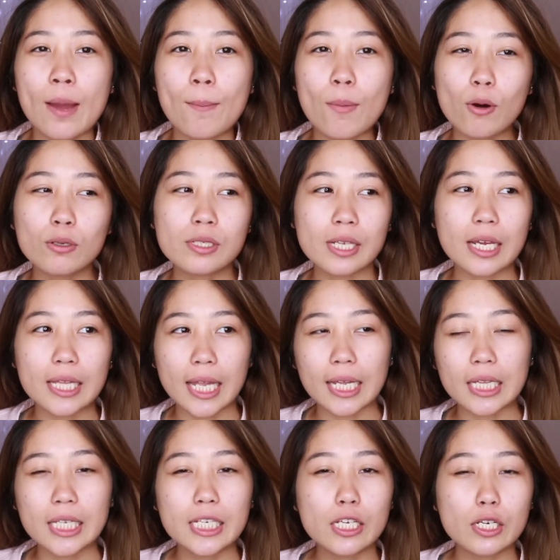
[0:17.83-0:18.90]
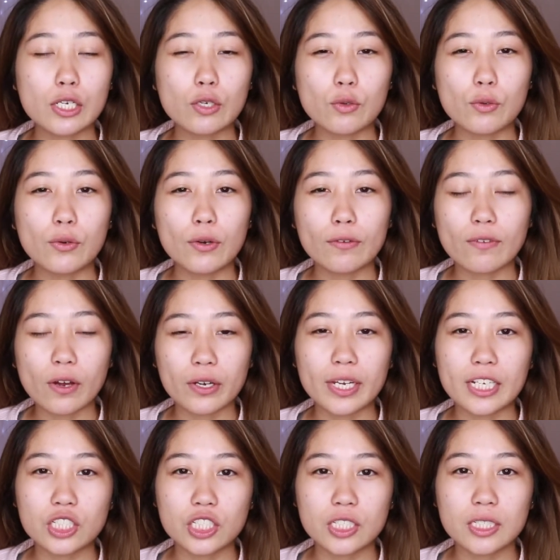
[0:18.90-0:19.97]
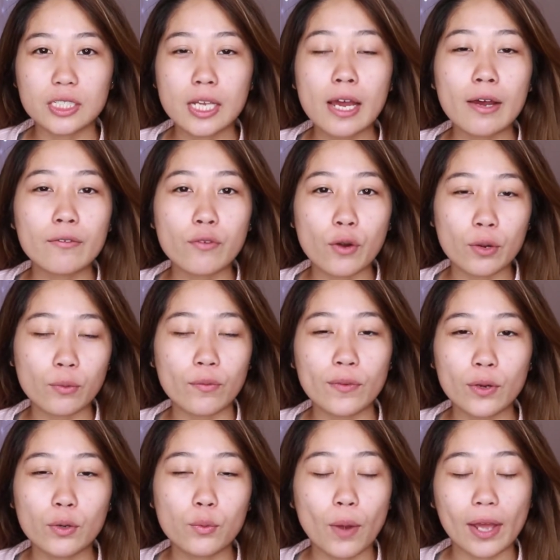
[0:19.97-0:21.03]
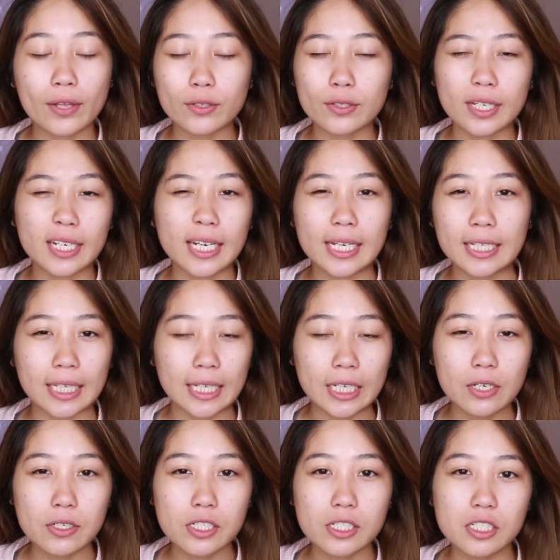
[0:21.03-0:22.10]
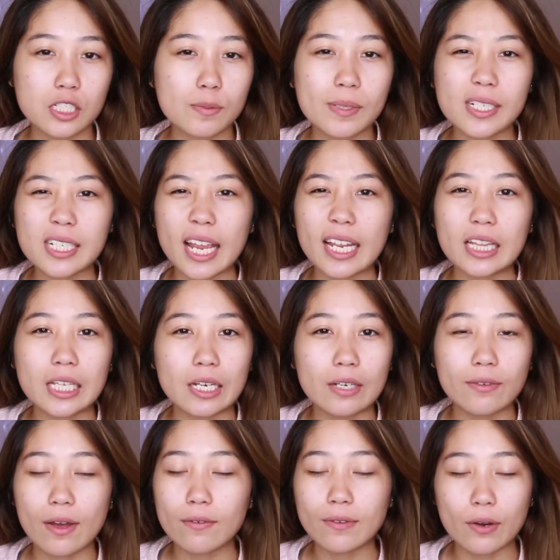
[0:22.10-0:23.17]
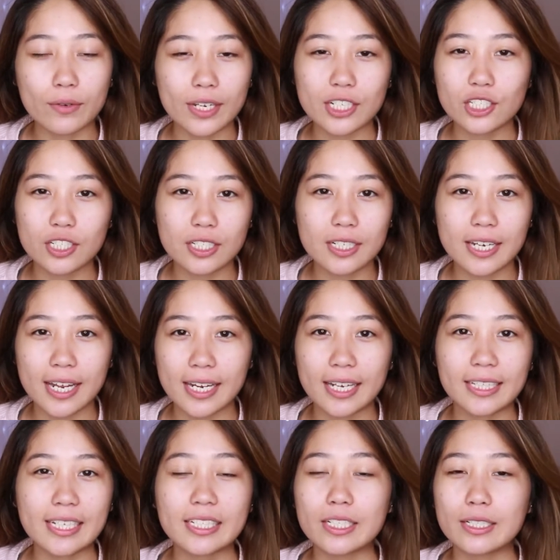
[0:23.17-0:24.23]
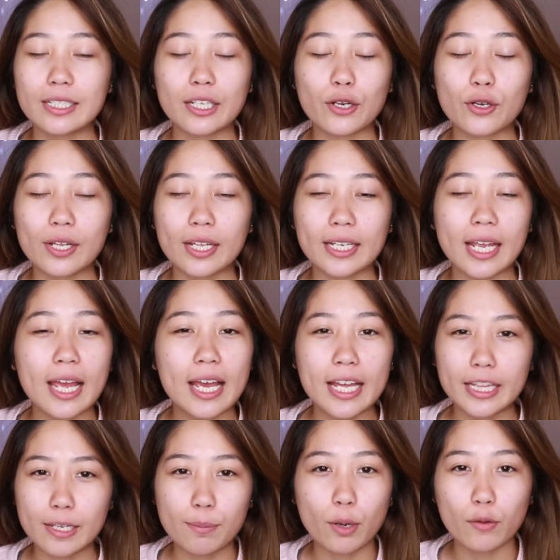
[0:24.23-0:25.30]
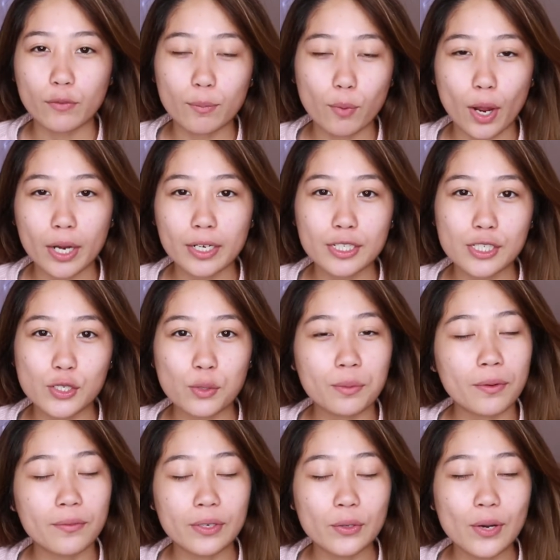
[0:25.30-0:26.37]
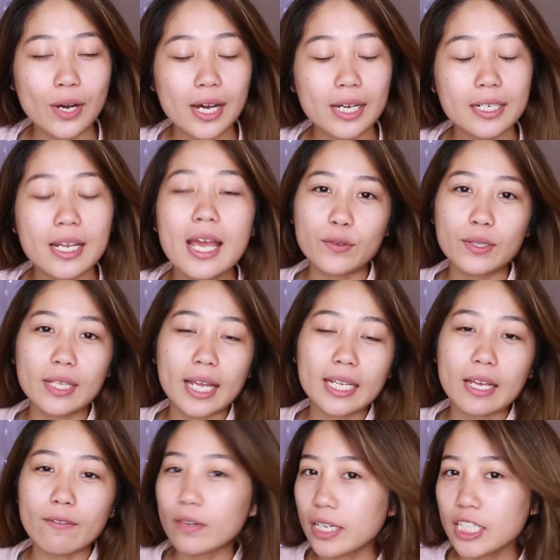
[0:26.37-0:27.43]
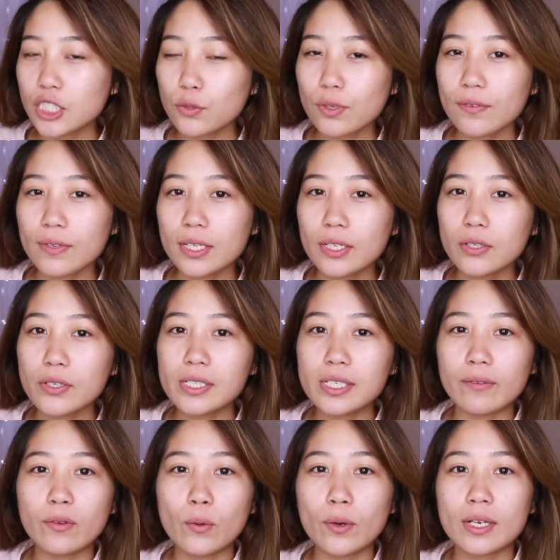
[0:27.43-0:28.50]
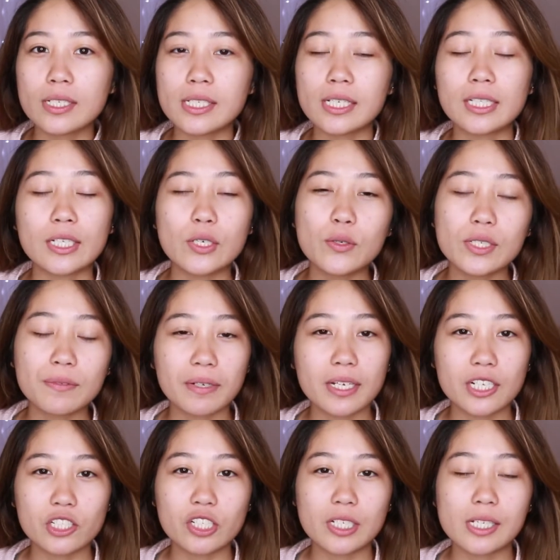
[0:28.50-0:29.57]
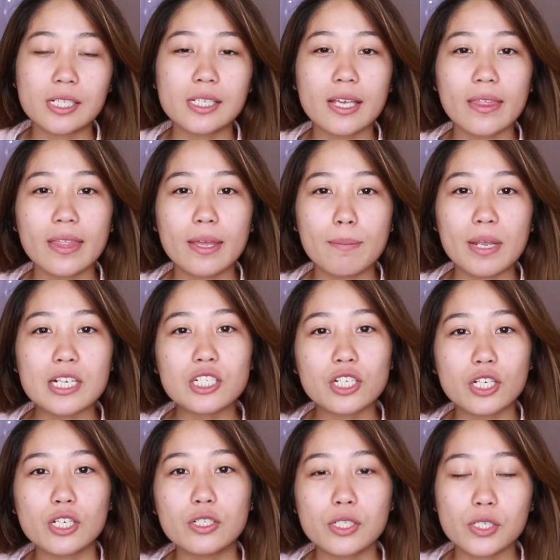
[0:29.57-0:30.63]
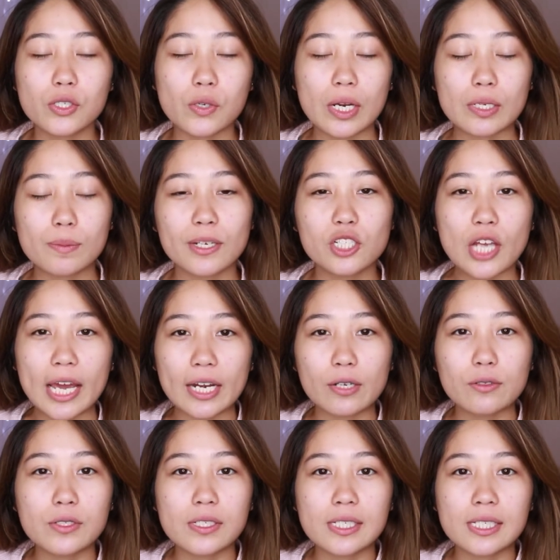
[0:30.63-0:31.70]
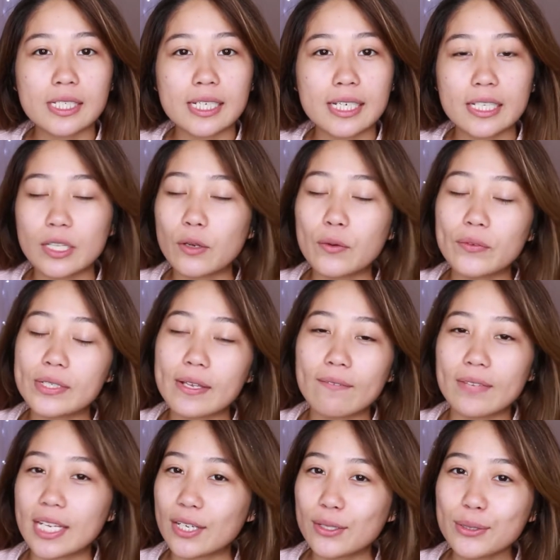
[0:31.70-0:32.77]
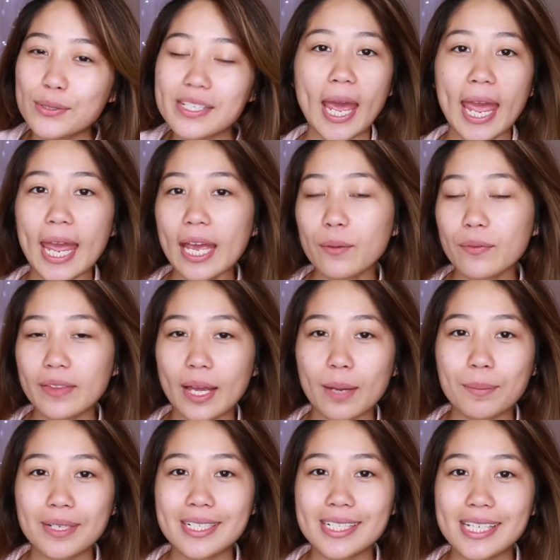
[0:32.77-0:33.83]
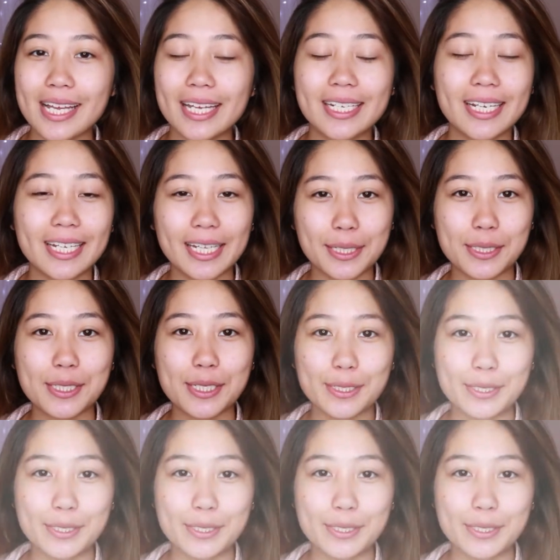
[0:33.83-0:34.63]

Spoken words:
most likely do foundation for a review rather than anything else just because I love foundation and I think they're like the perfect product to do a review on. If you like foundation reviews, if you want to see the newest foundations, then make sure you subscribe to my channel to see those videos. And with that being said, let's get